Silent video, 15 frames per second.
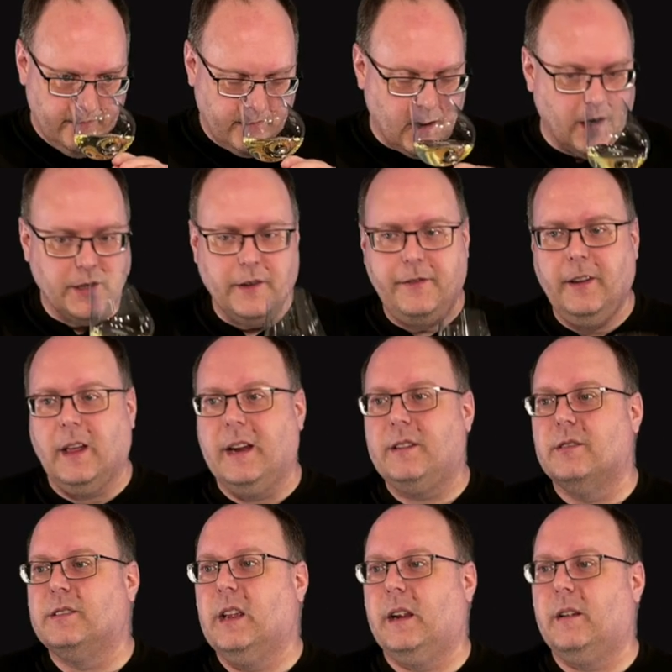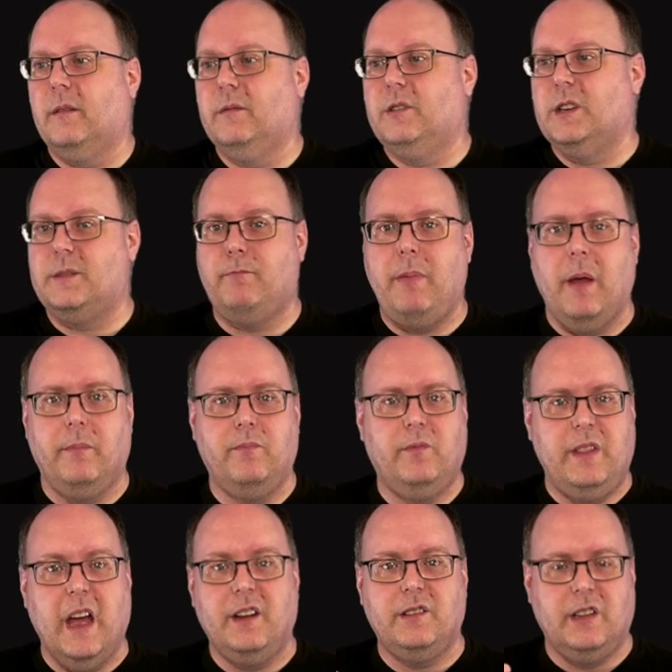Also feel like there's like just
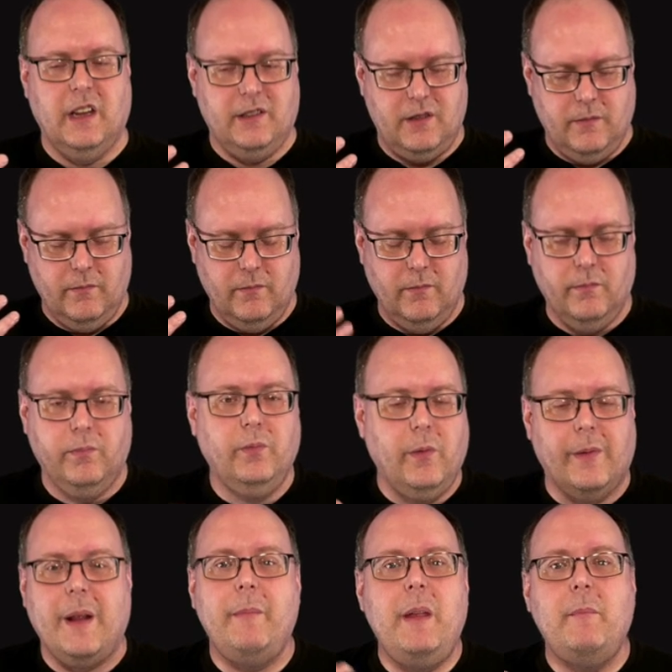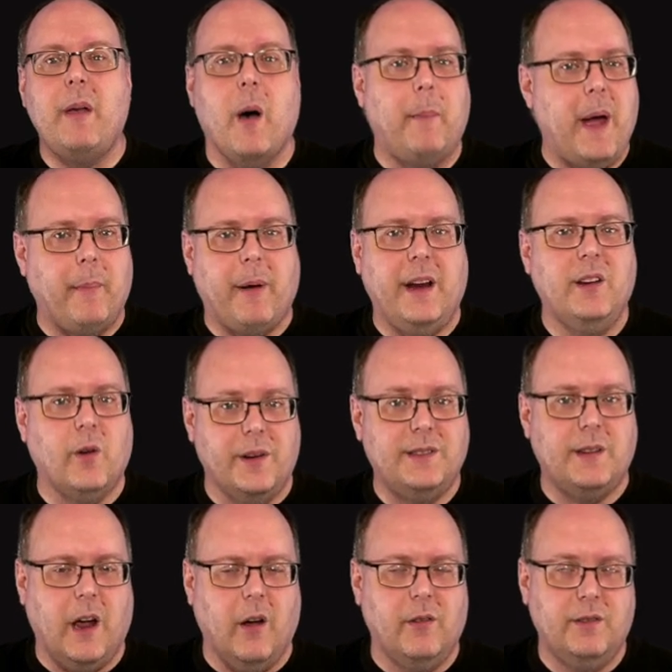not, not when I mean bell pepper, I
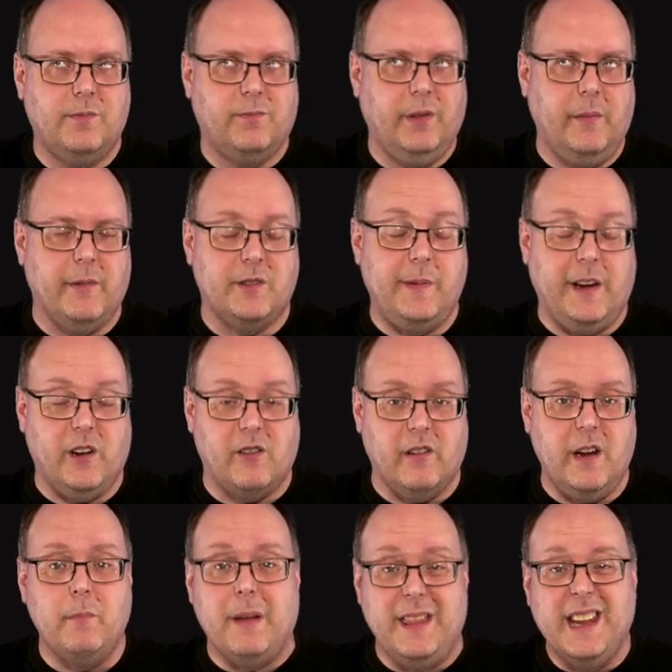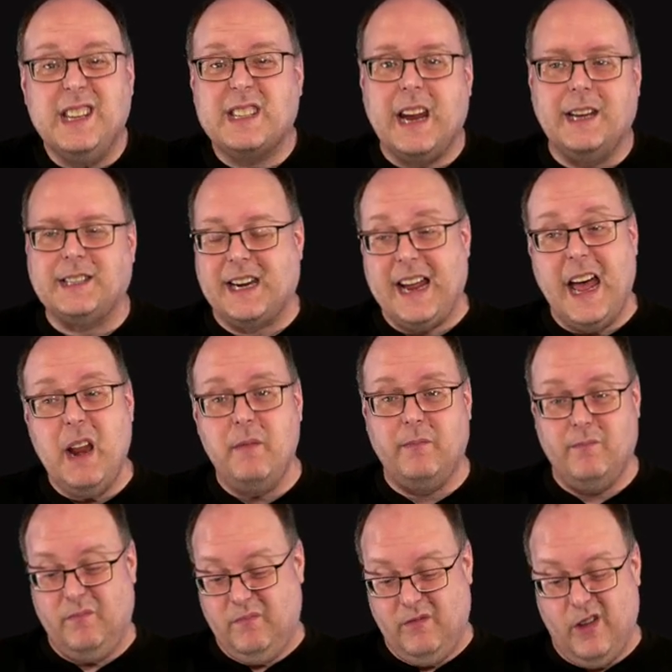always I always pretty much mean green, but in this case, I kind of
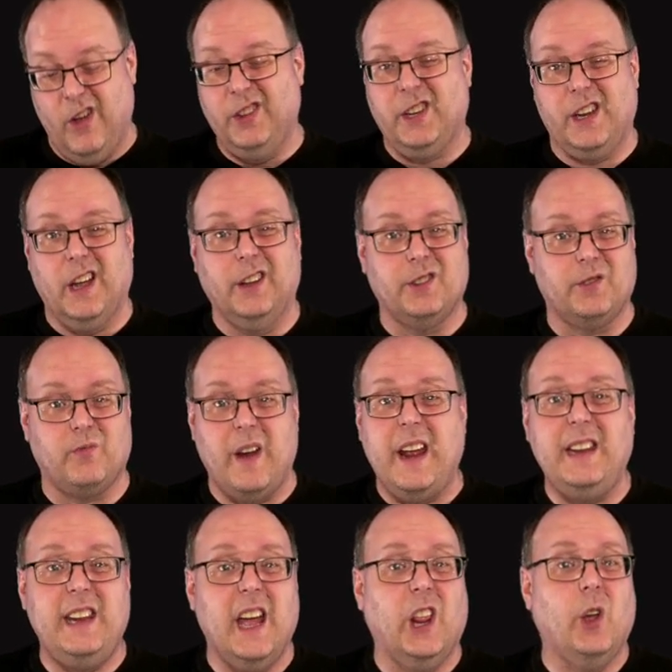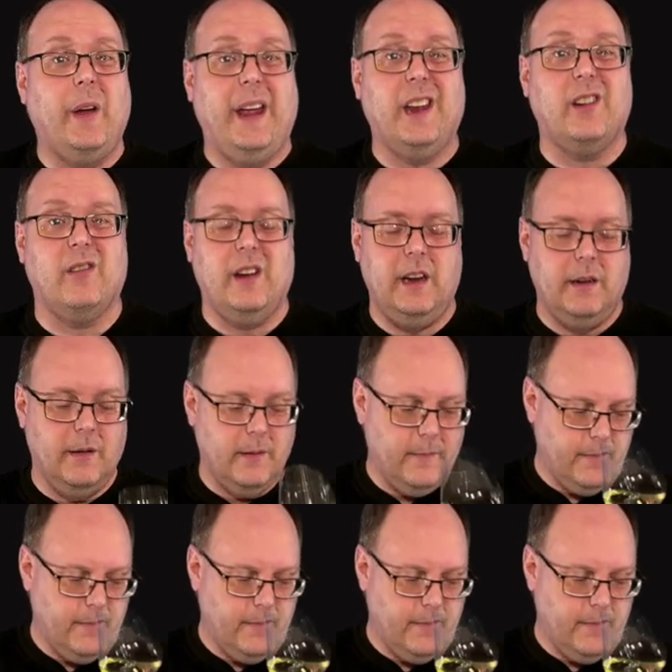all the colors red, yellow, and green.